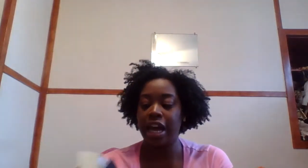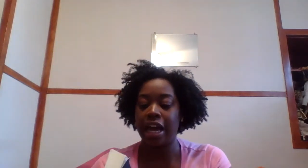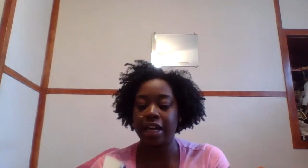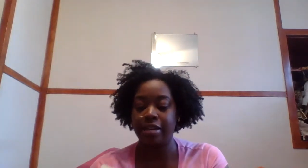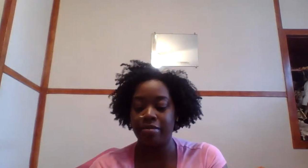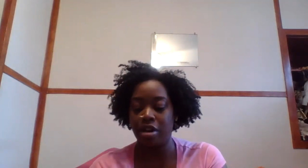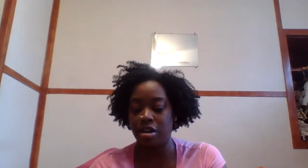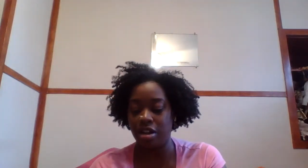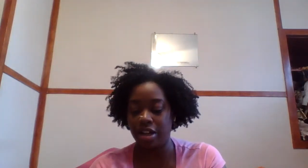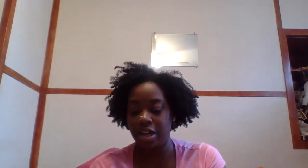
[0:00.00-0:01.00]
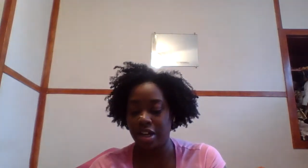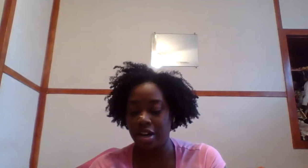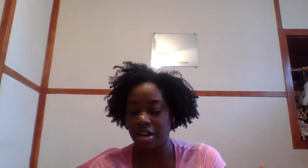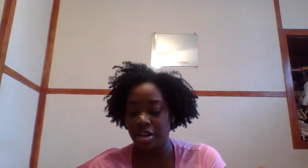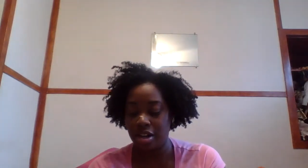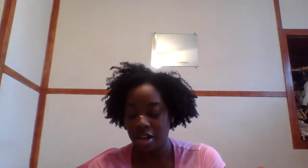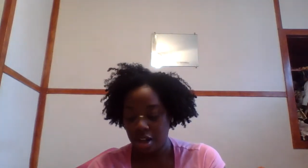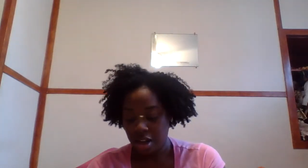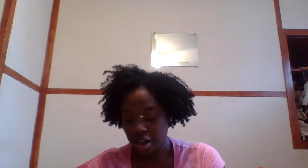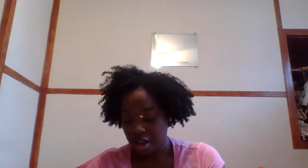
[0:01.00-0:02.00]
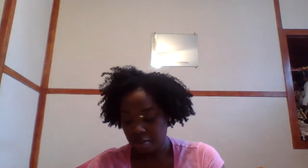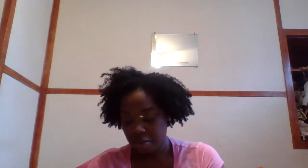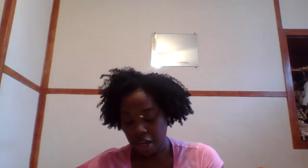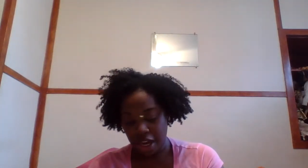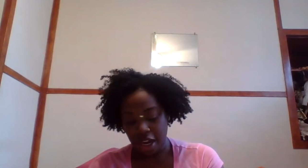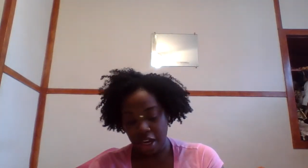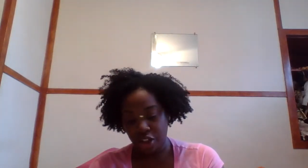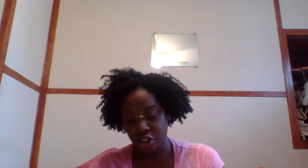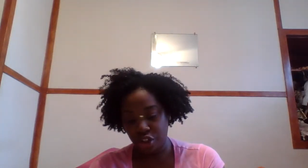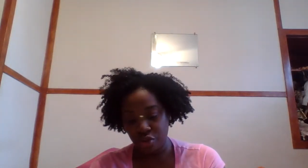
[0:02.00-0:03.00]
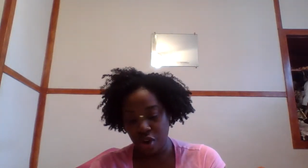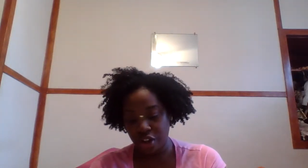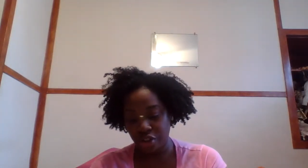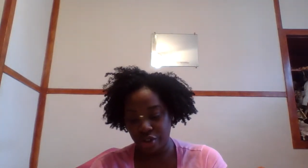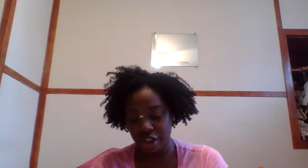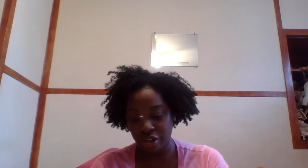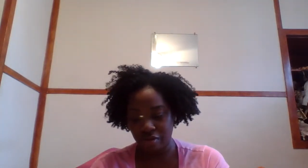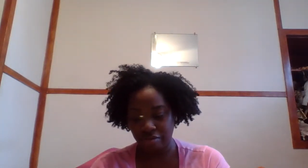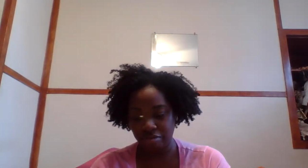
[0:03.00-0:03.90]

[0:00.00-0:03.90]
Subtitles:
I am on page 200.